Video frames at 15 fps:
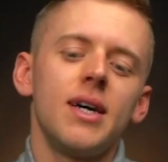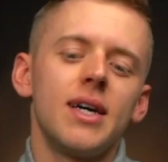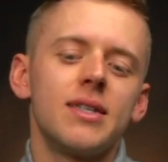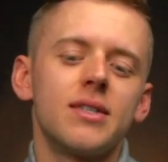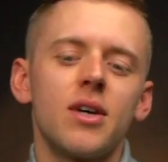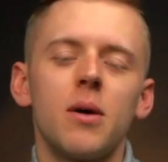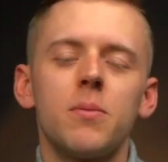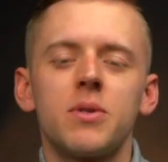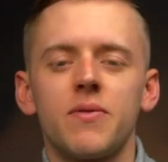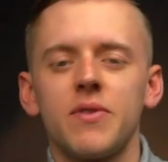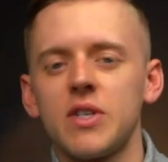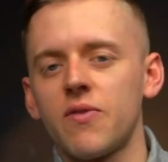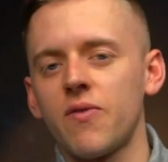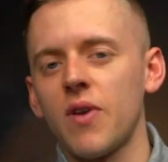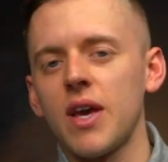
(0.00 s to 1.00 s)
in terms of
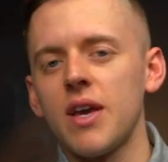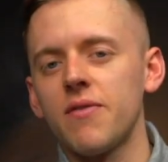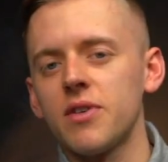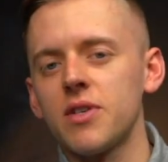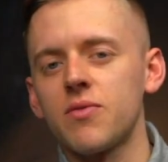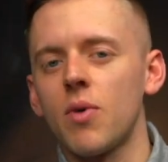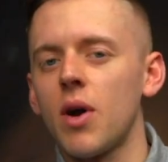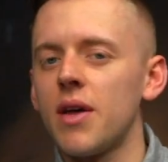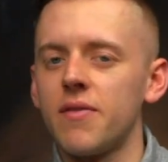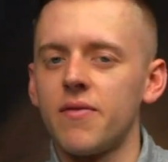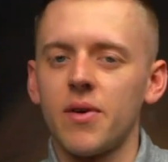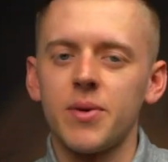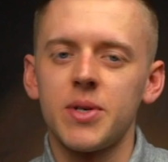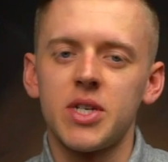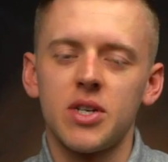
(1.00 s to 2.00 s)
its flavors right at the
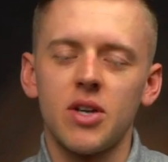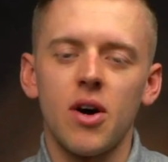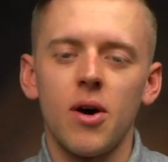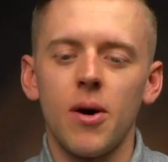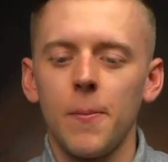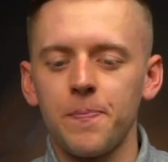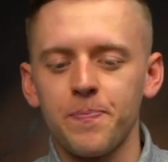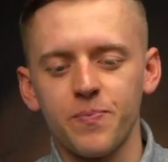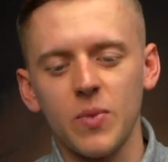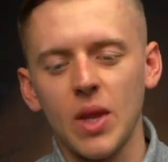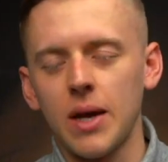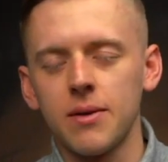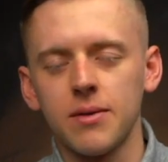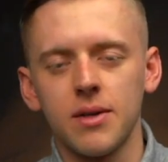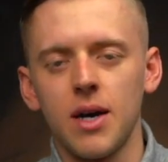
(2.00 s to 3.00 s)
very start,
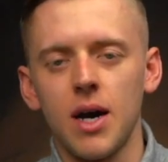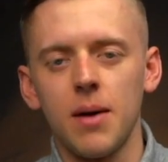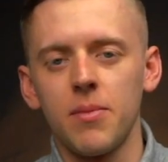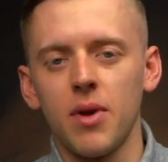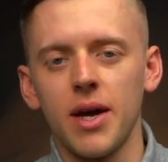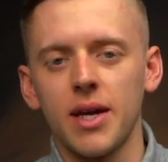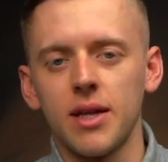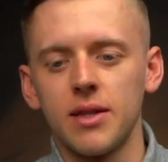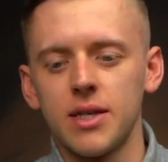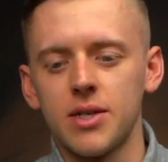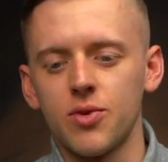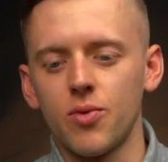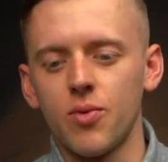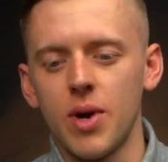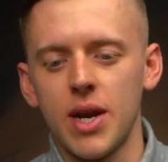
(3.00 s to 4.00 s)
I'm liking
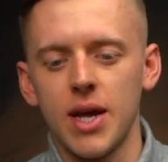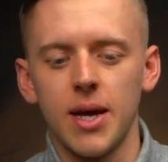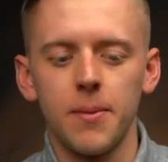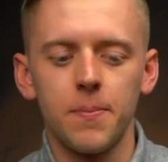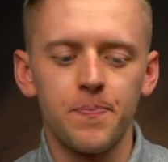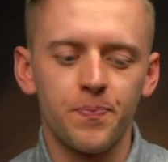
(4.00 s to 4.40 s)
this already.